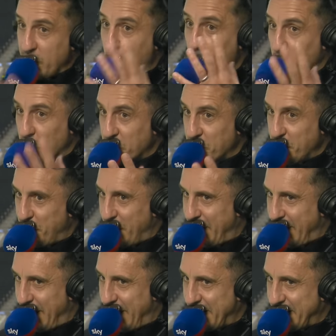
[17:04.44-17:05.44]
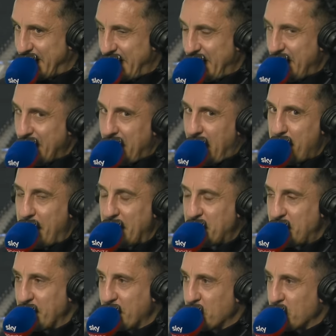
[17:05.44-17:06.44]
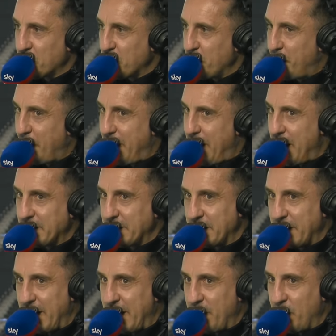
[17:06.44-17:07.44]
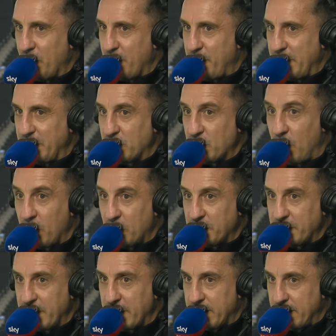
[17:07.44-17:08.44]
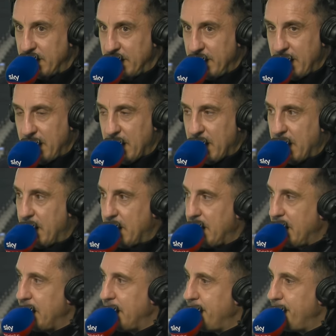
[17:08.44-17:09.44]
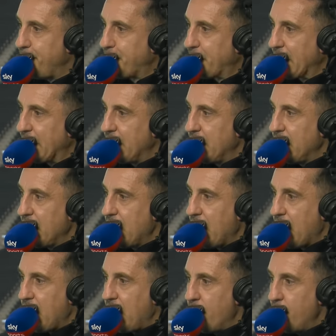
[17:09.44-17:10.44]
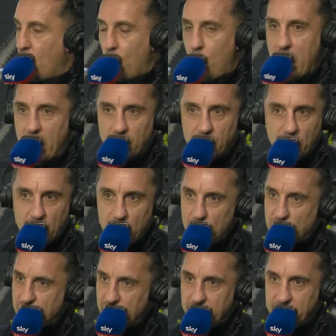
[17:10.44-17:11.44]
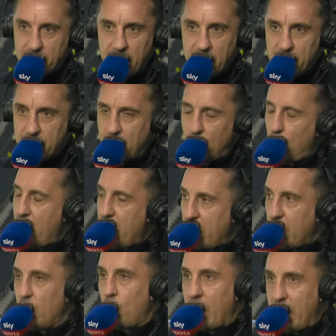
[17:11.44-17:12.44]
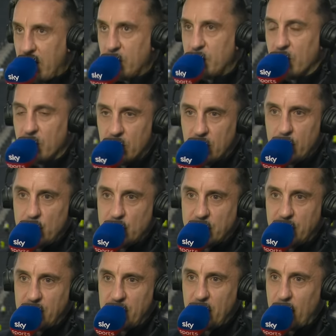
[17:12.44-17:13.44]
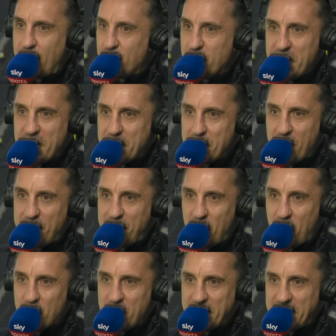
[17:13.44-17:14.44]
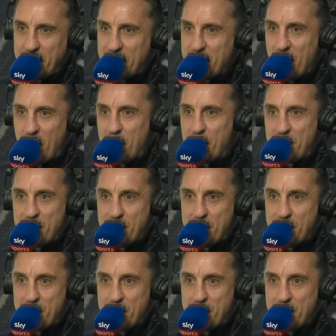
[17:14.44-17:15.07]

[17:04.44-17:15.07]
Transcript: know Goodison Park. I imagine Goodison Park today it would have been toxic, um, but well done Luton. Well, well done Luton. You know we've written them off already. We wrote